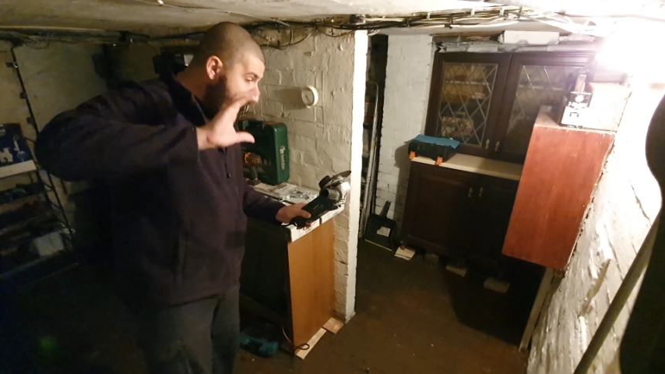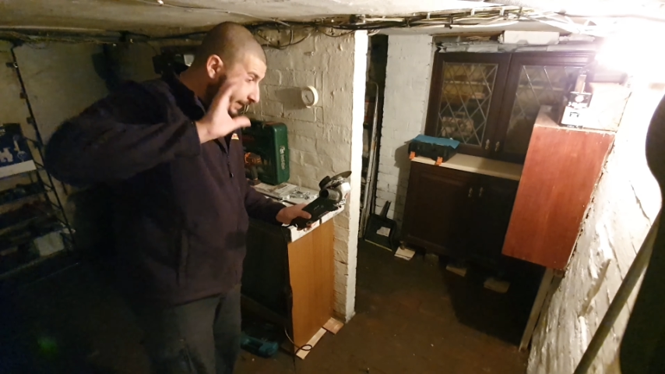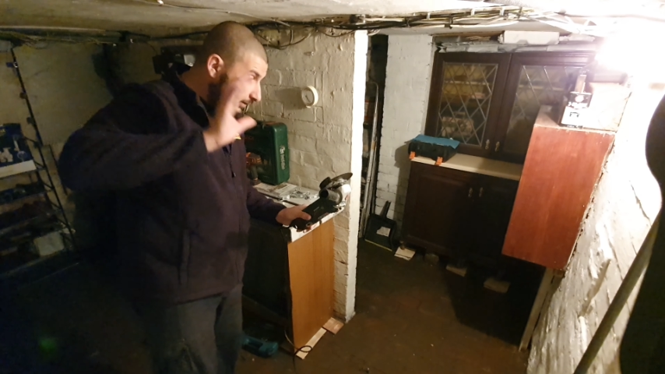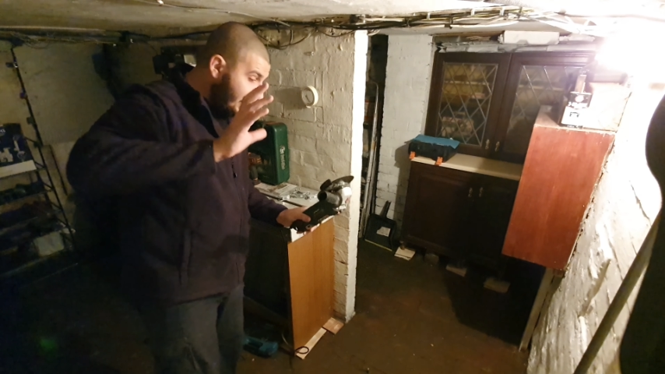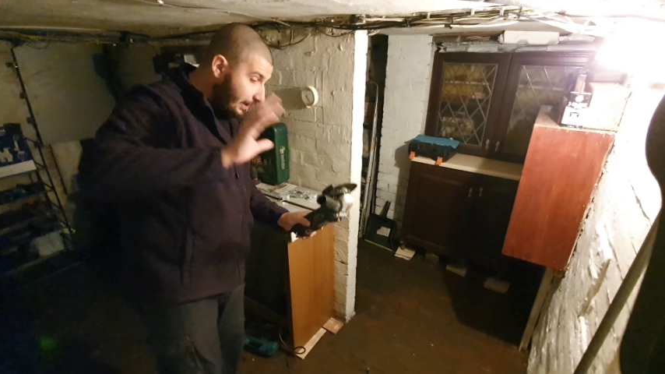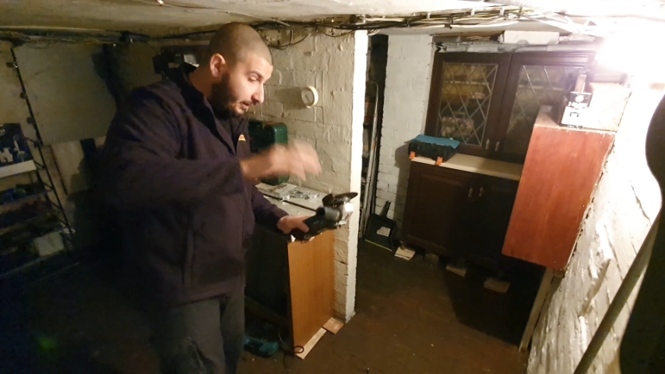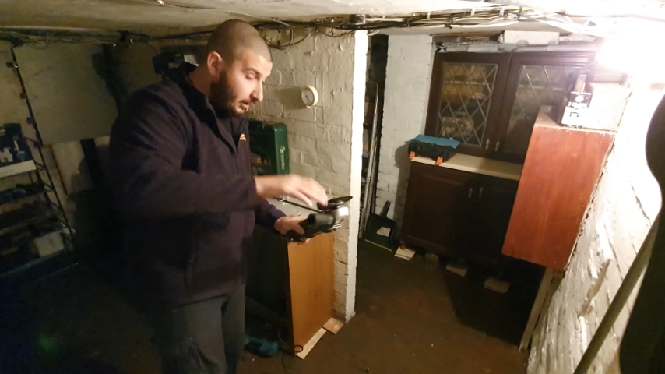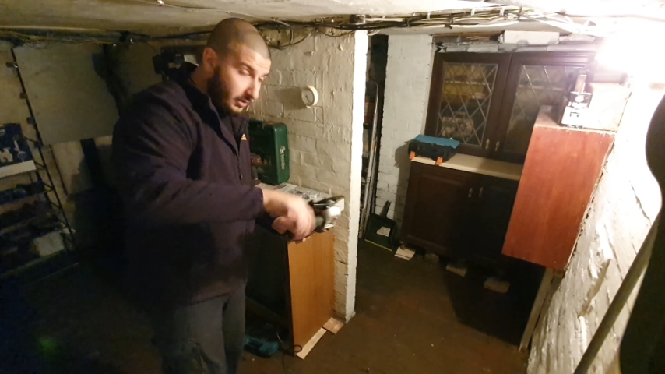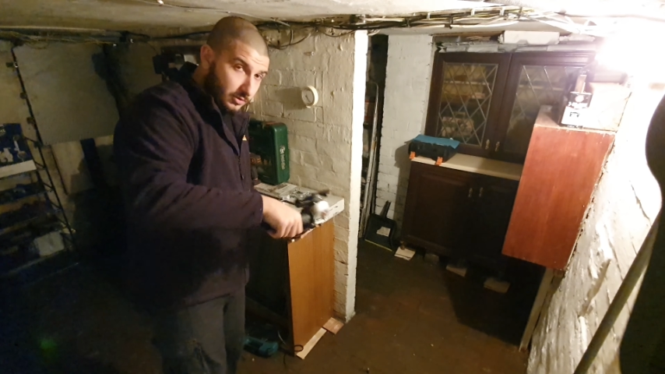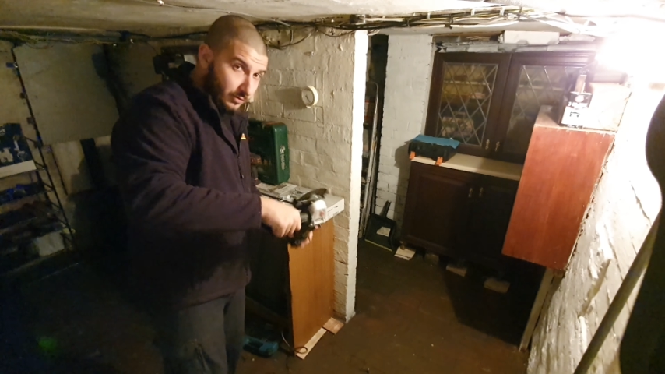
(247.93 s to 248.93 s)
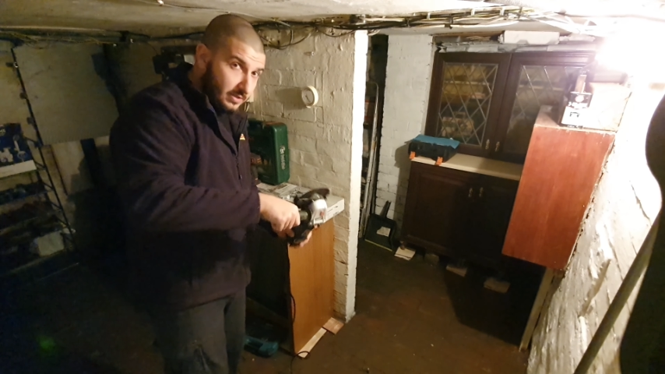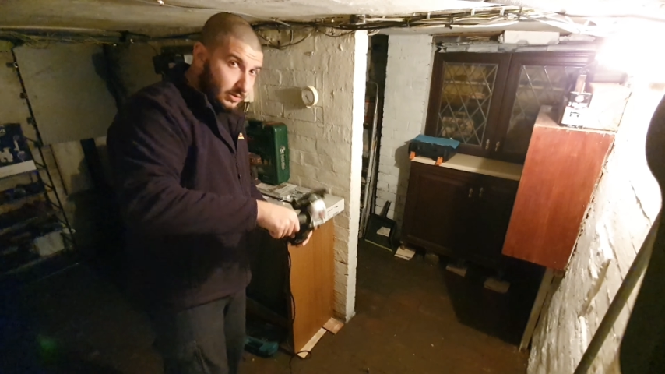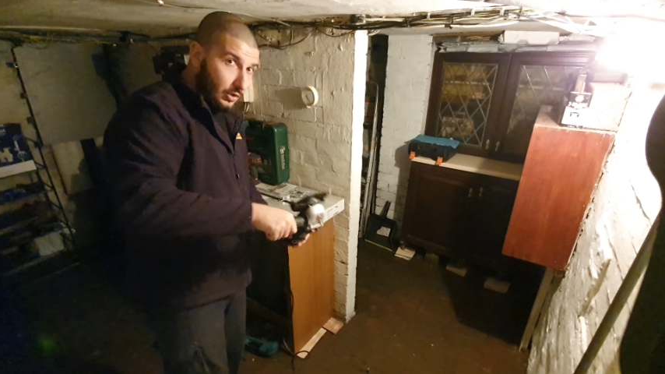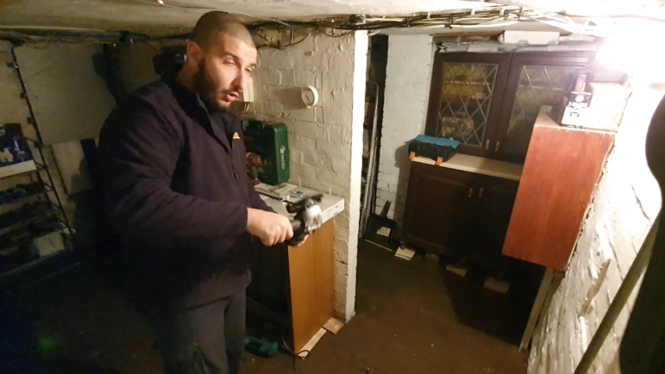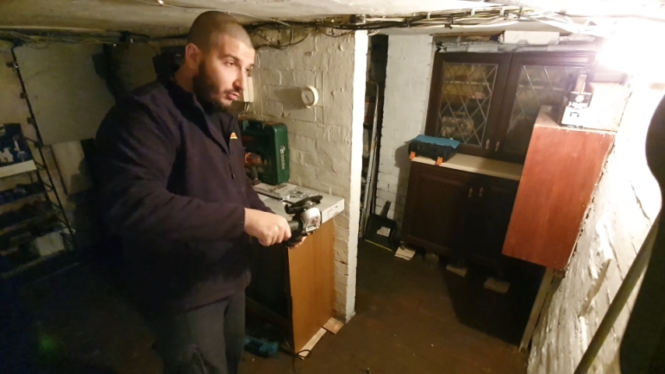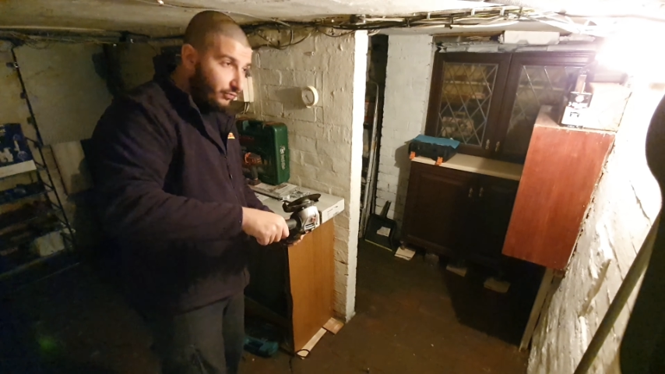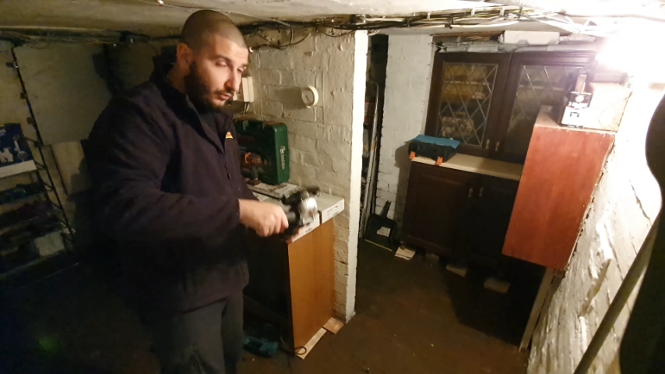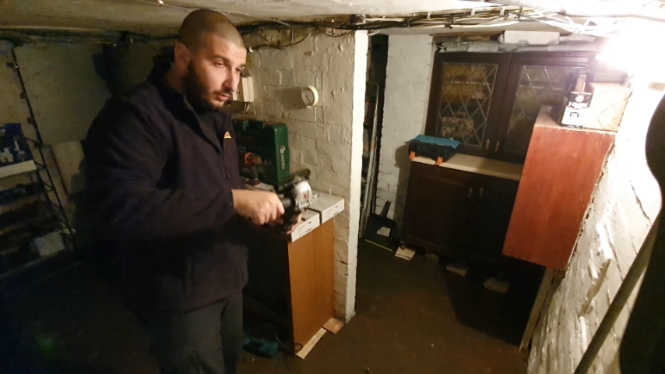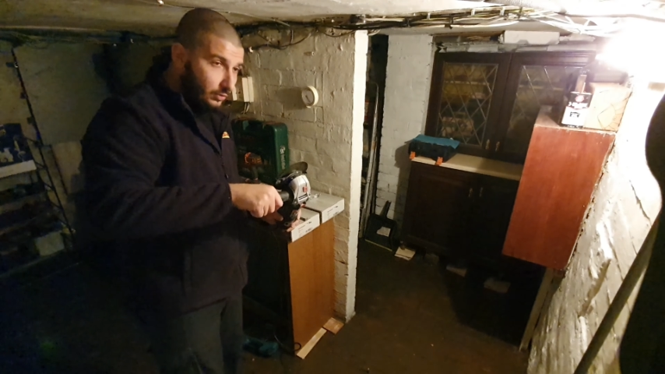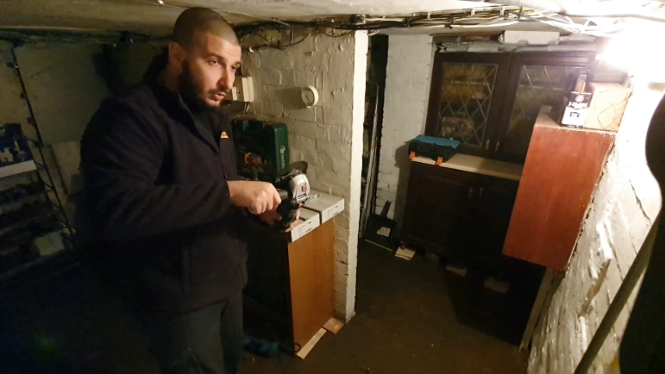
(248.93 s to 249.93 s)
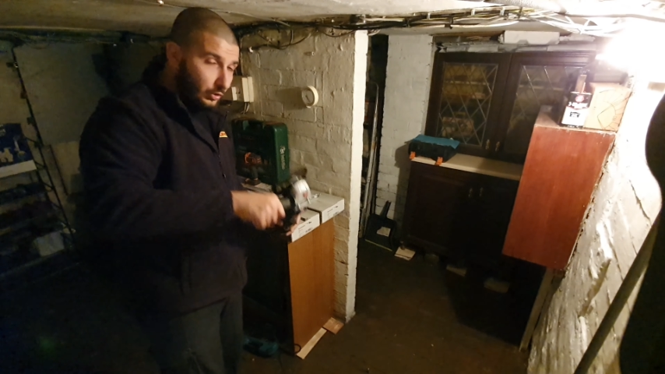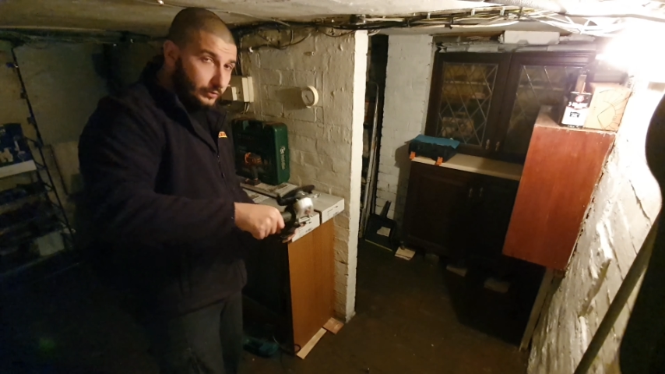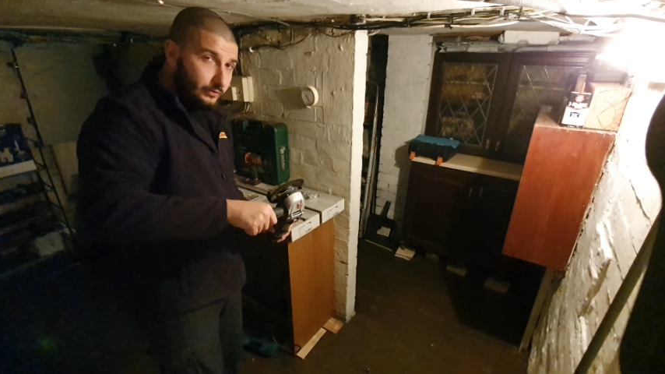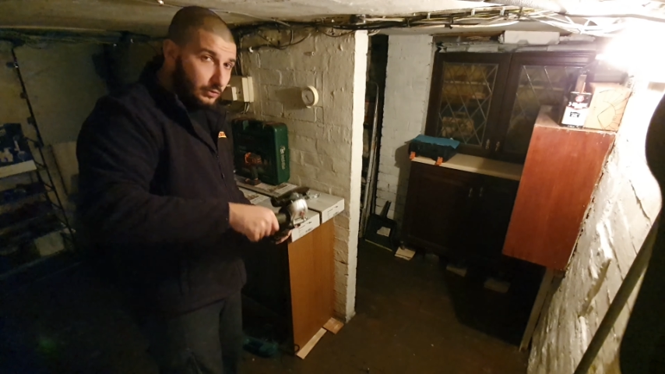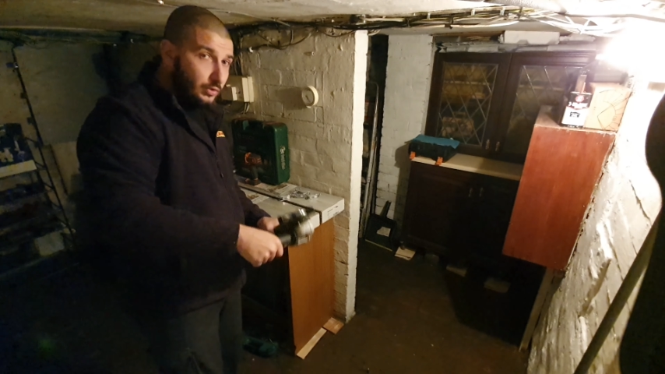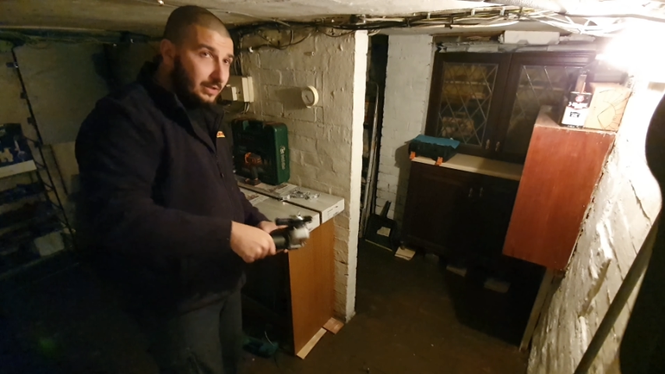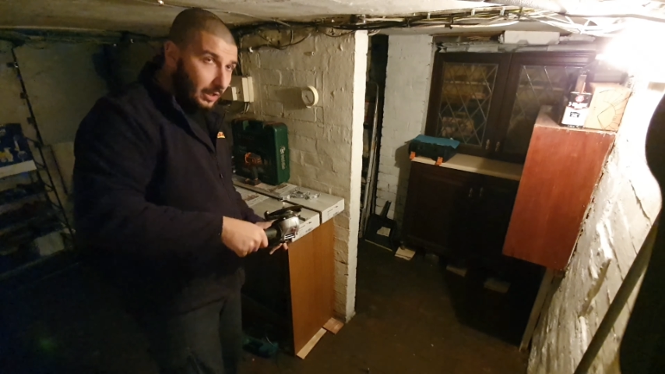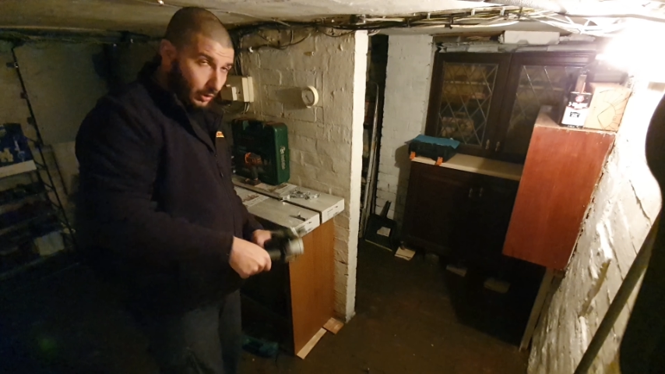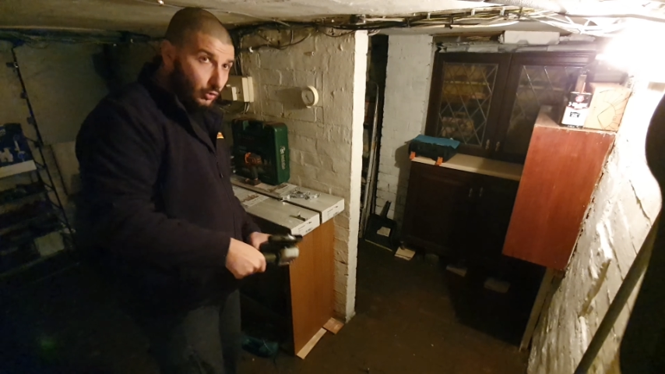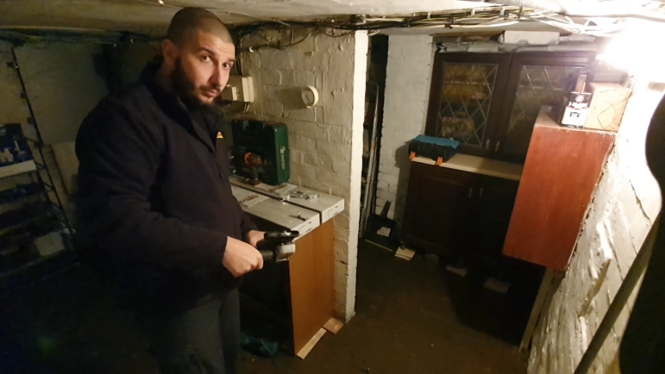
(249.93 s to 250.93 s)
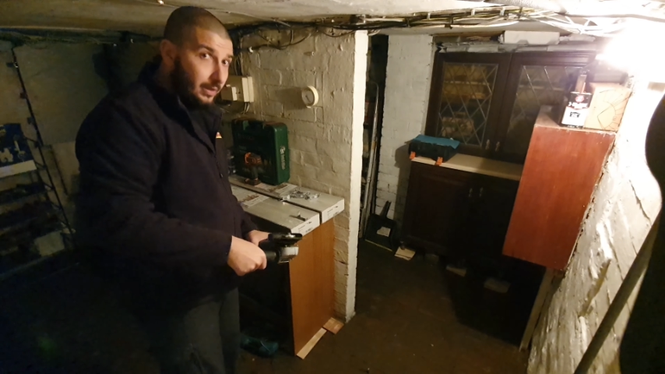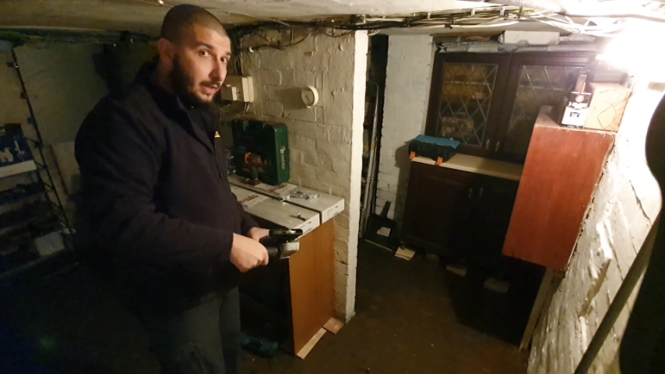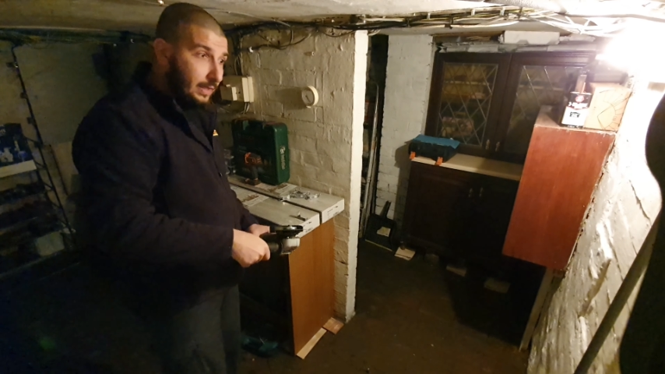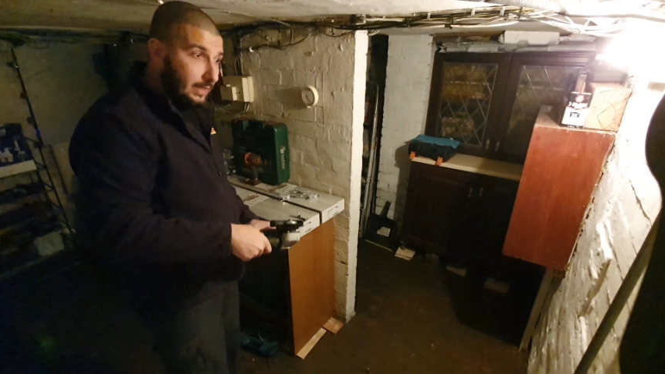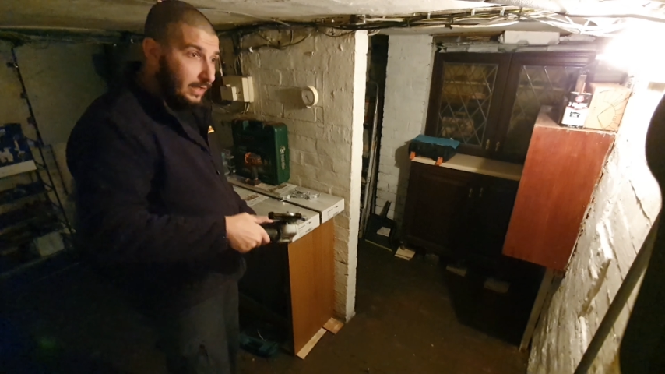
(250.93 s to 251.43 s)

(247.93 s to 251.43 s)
Again, I cannot stress enough, don't do it at home.